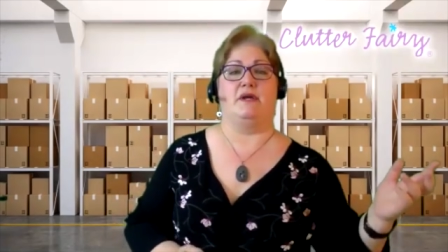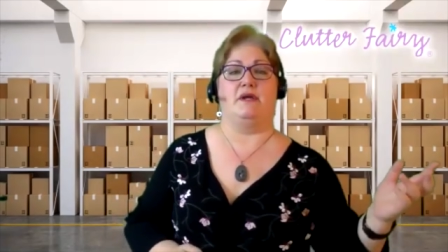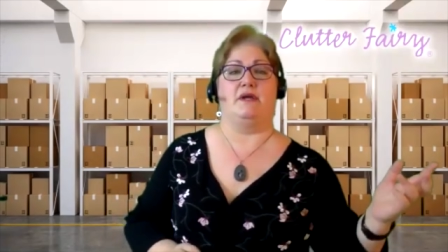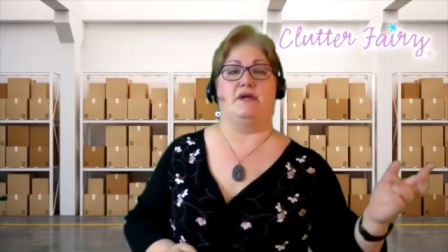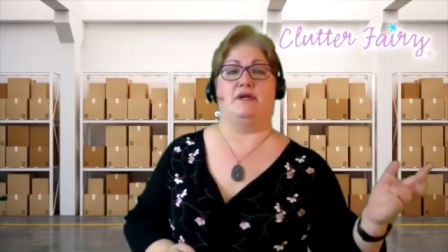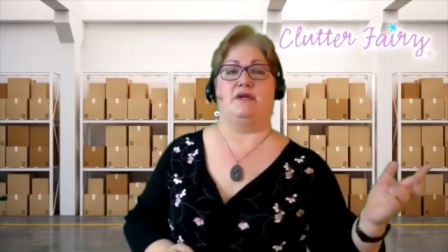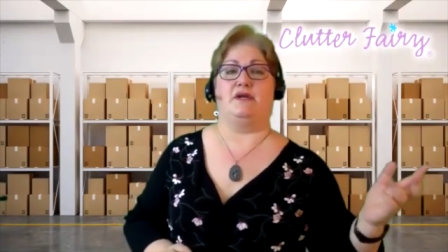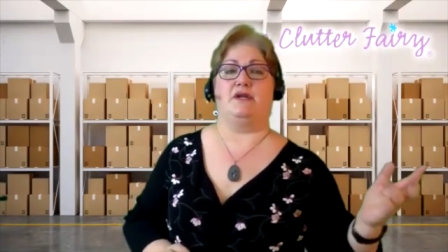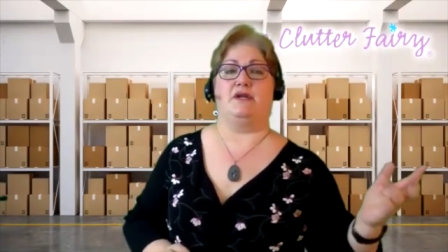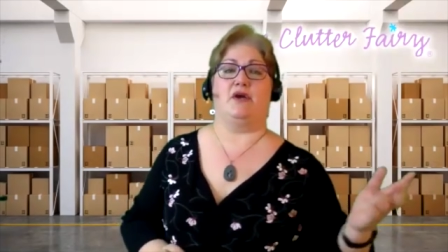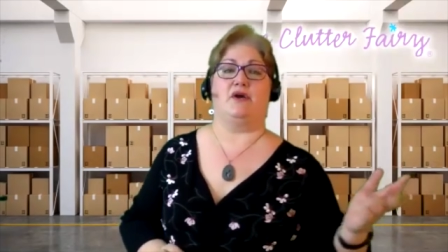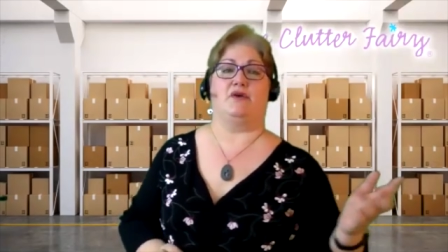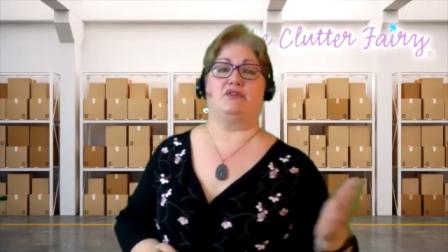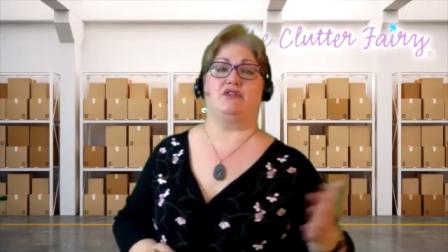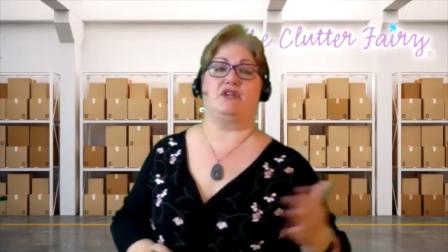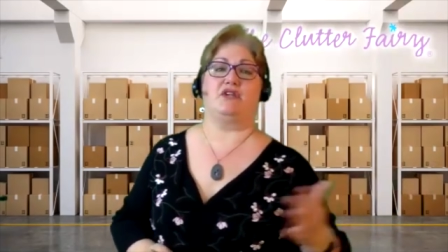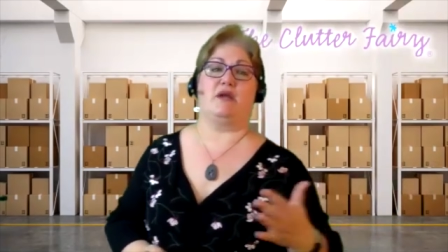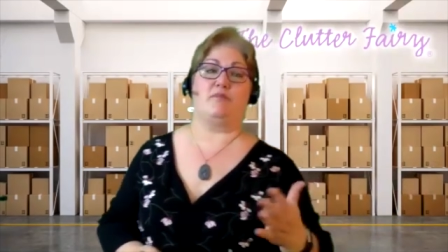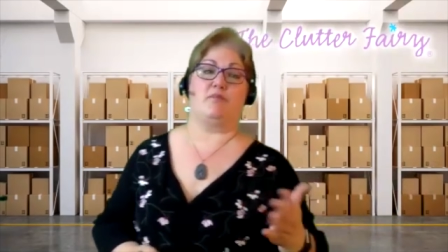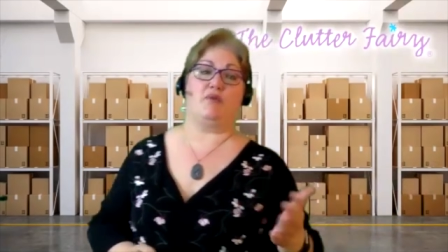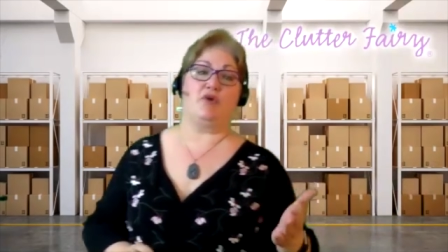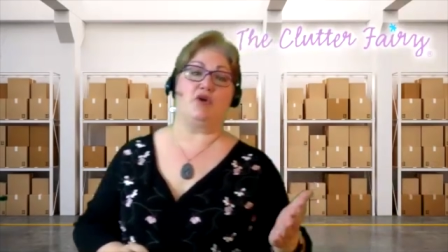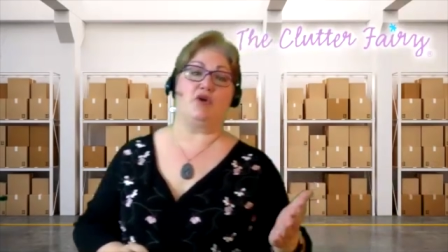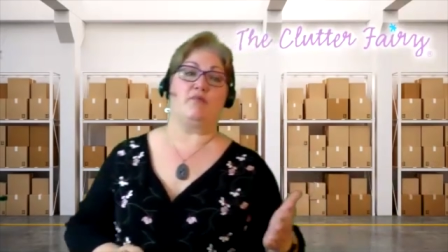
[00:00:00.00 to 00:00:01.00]
you know,
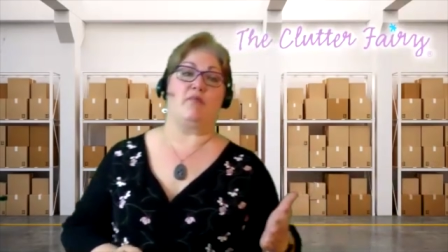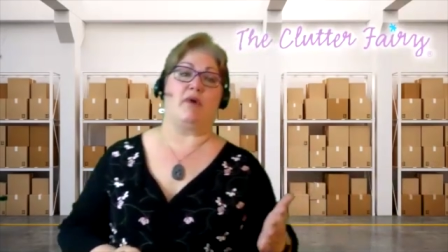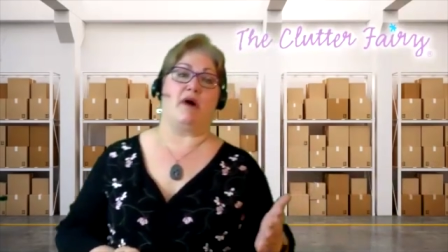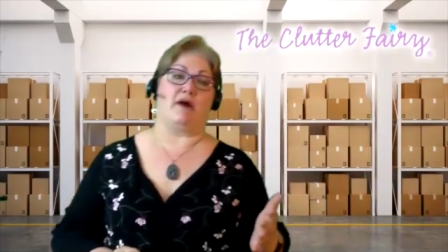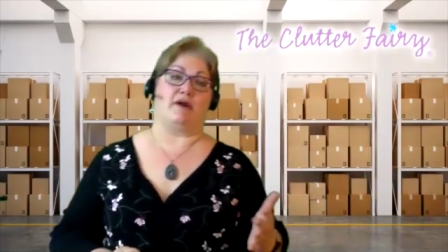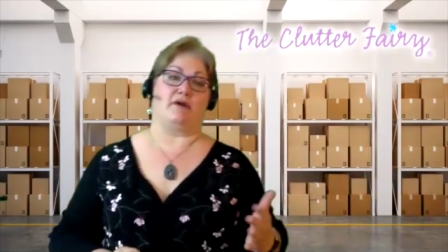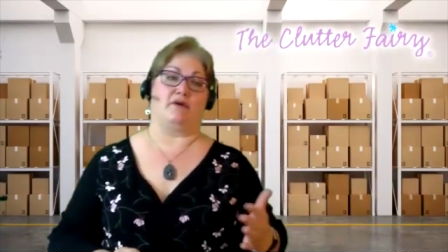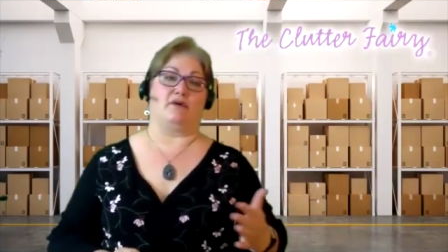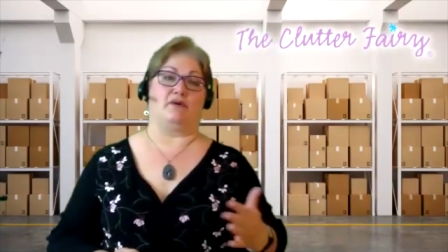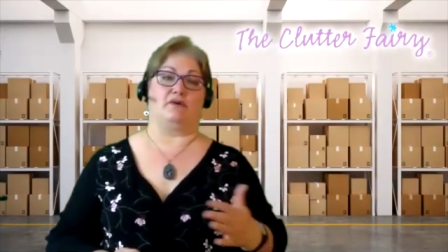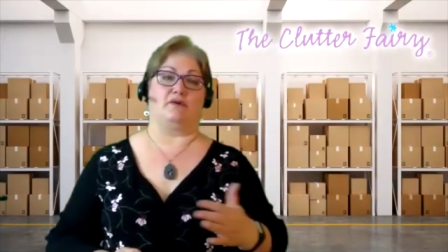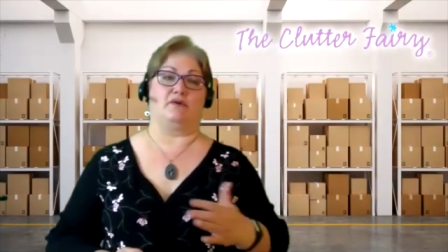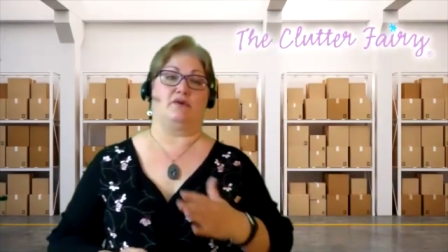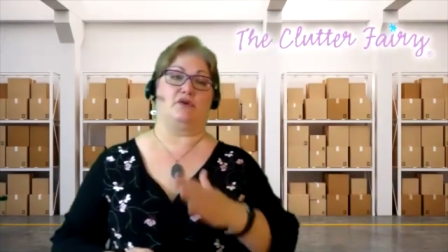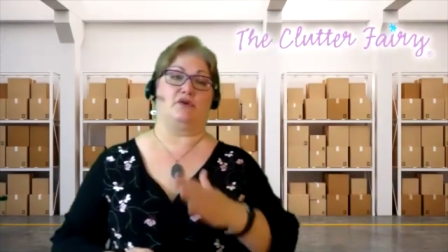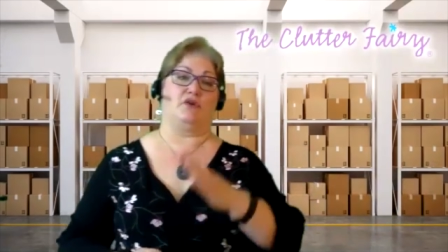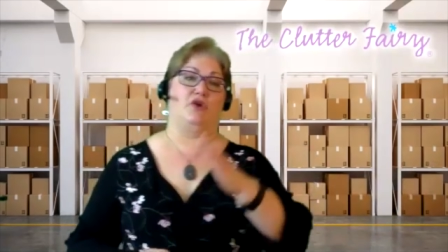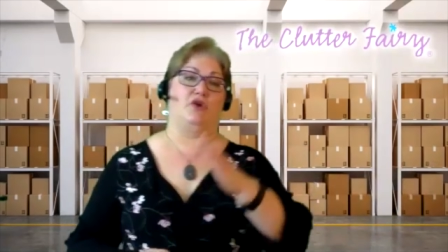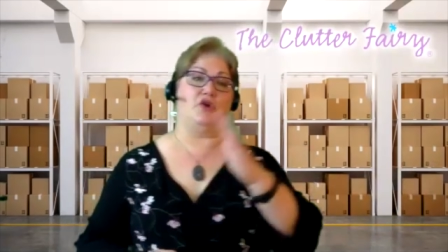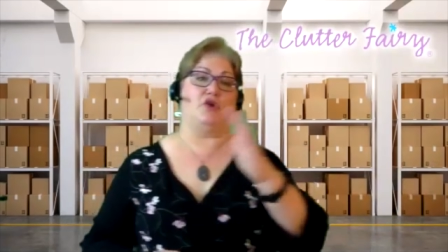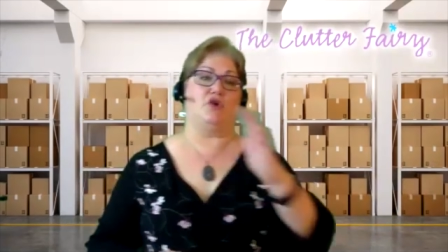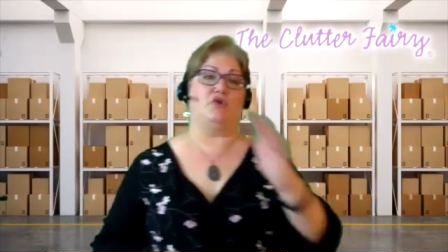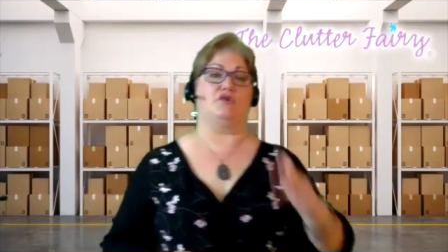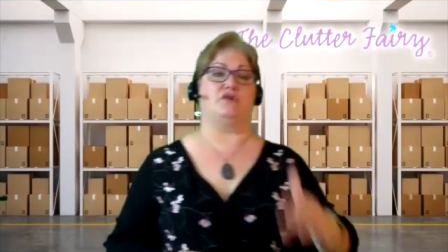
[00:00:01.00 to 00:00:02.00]
shampoo bottle
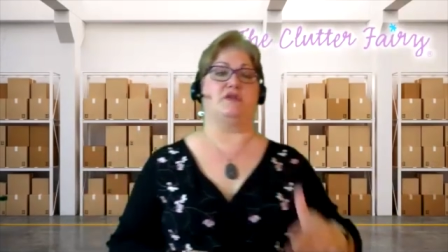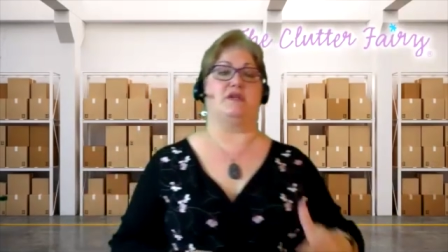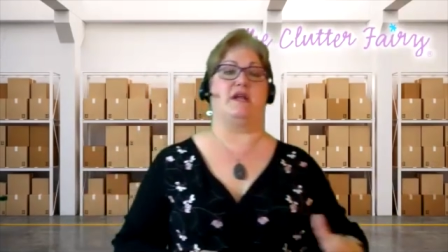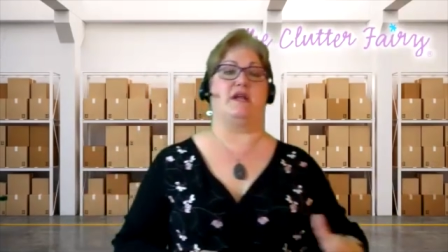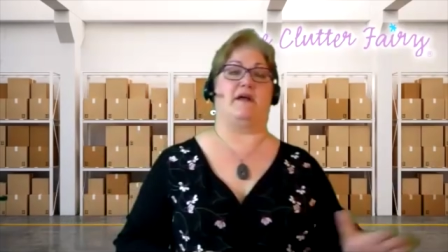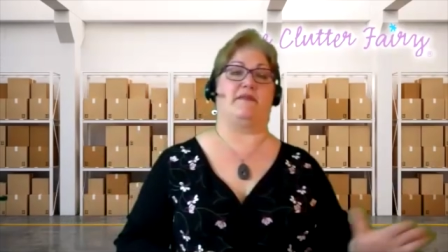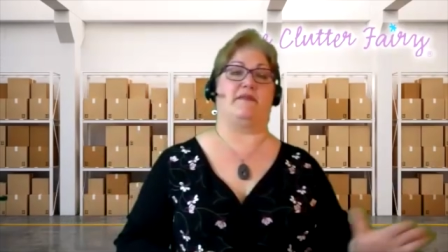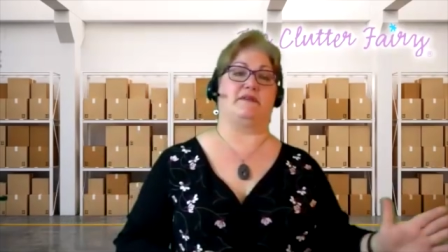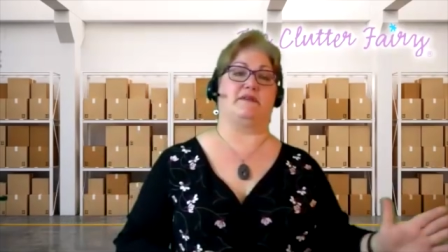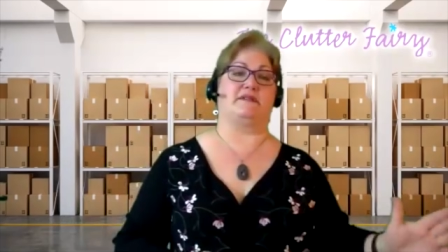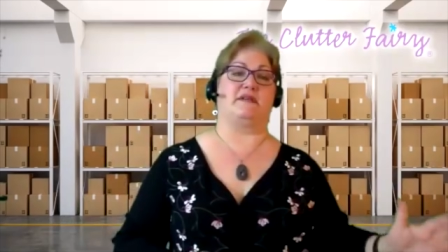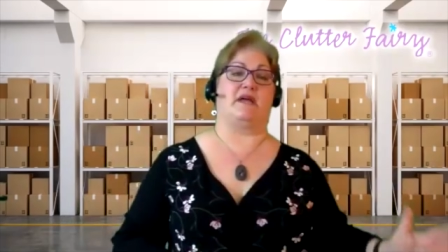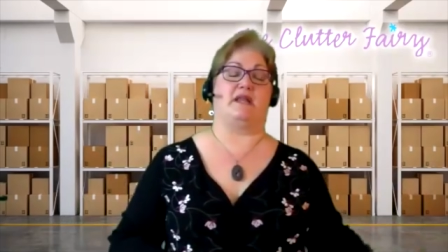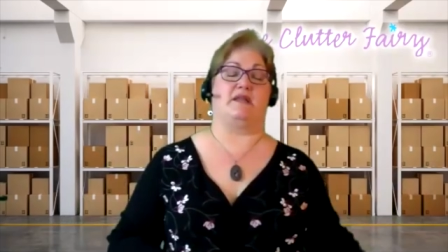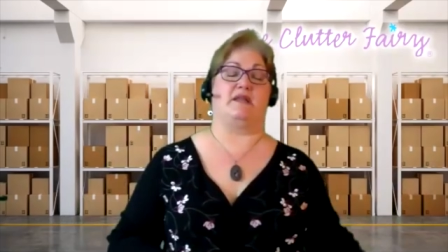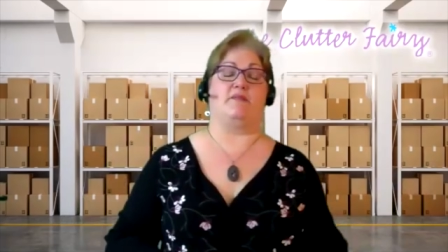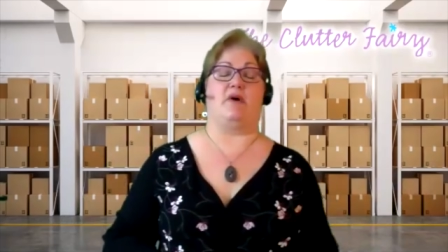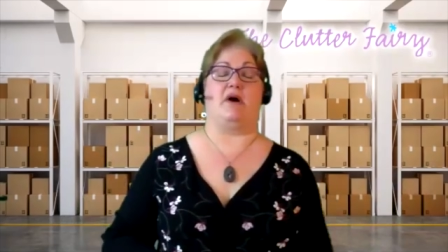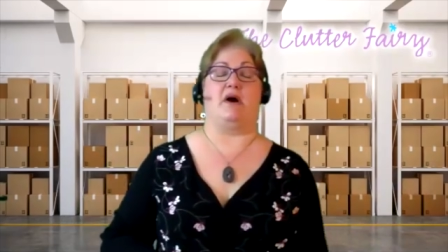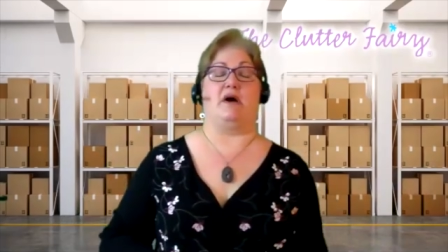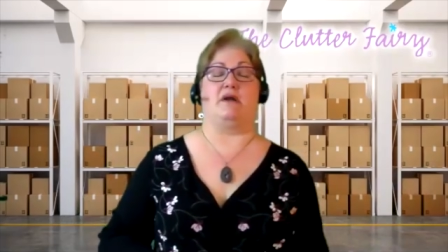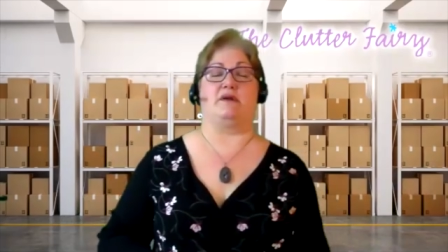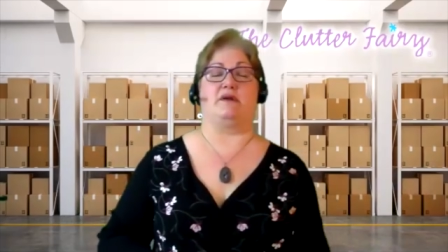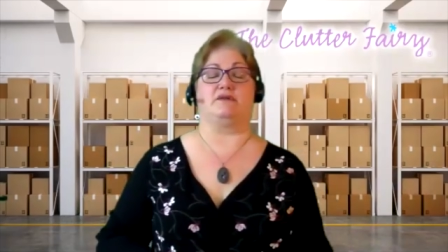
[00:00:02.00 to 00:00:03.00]
oozing out the side of the
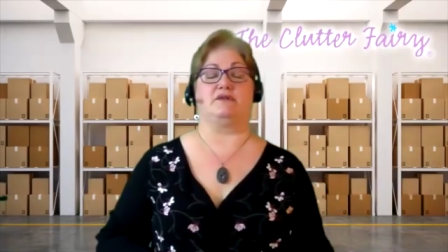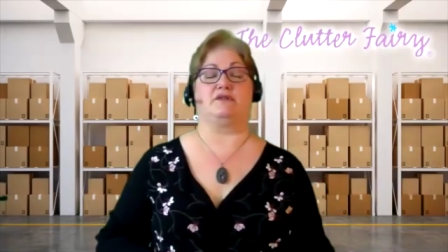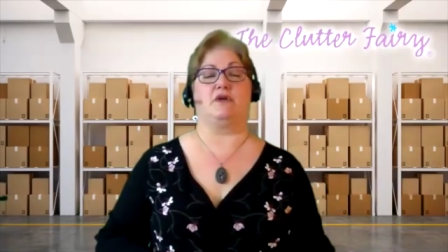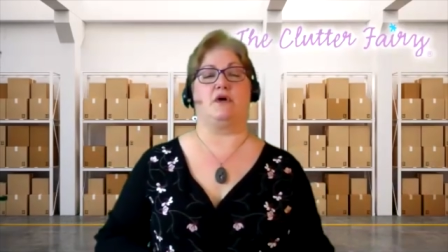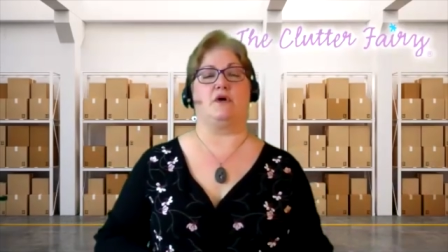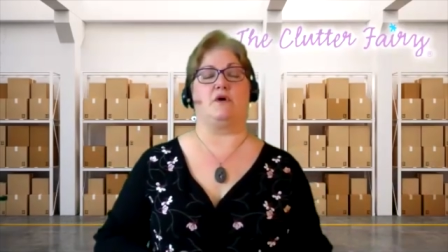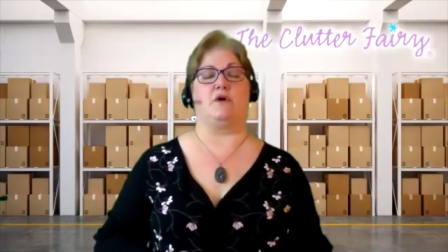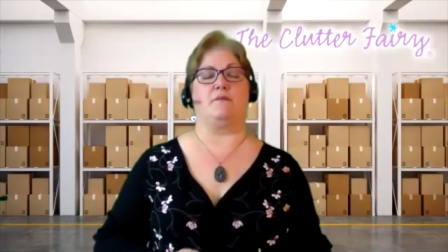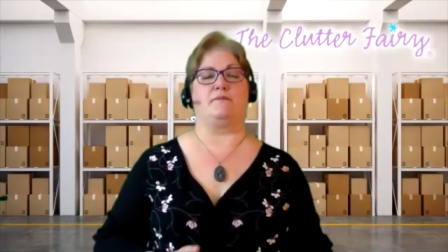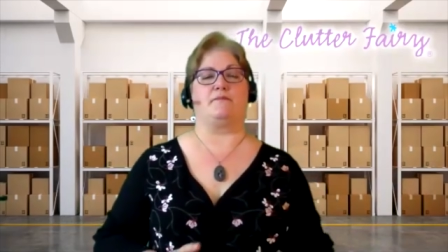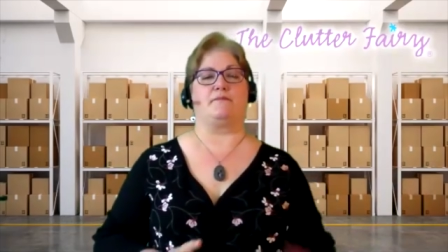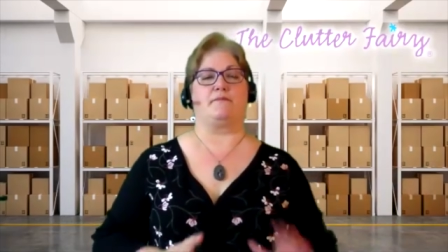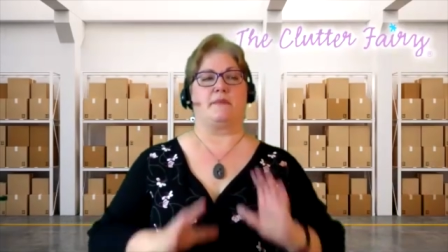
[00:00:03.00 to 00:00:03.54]
bottle. So